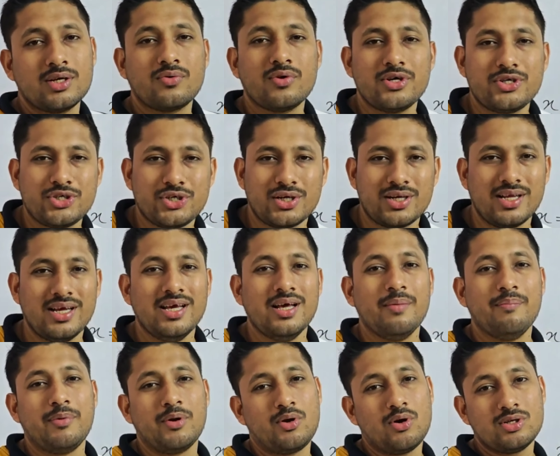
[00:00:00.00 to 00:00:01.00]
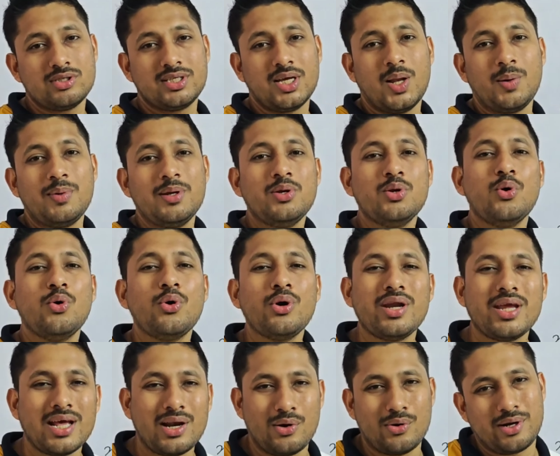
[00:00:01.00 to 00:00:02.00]
equation because there will be no
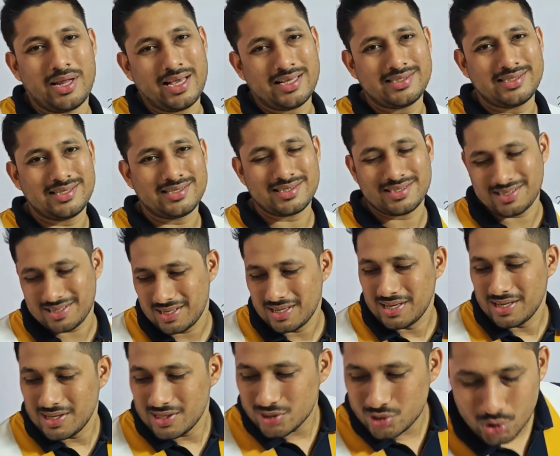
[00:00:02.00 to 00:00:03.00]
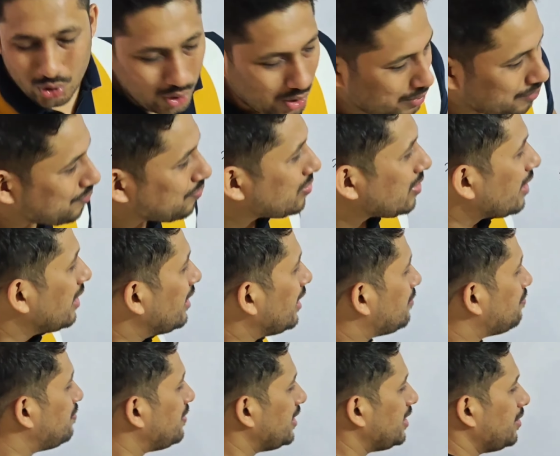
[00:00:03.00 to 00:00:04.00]
real root exist. So
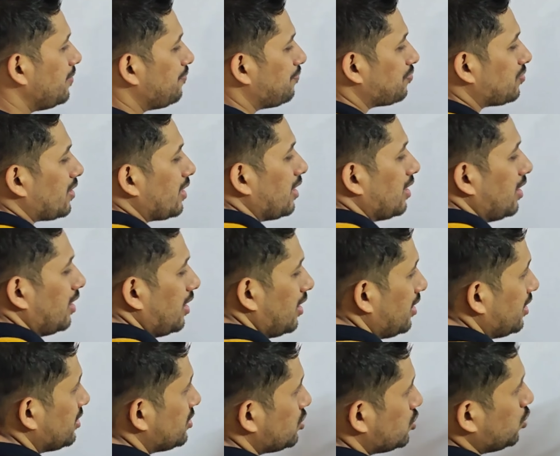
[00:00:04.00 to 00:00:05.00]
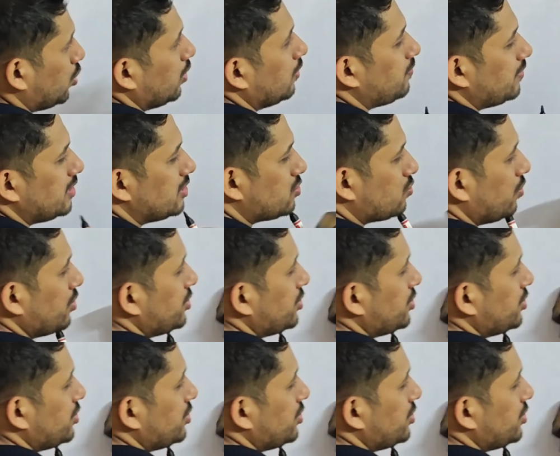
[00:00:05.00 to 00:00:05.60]
let me solve this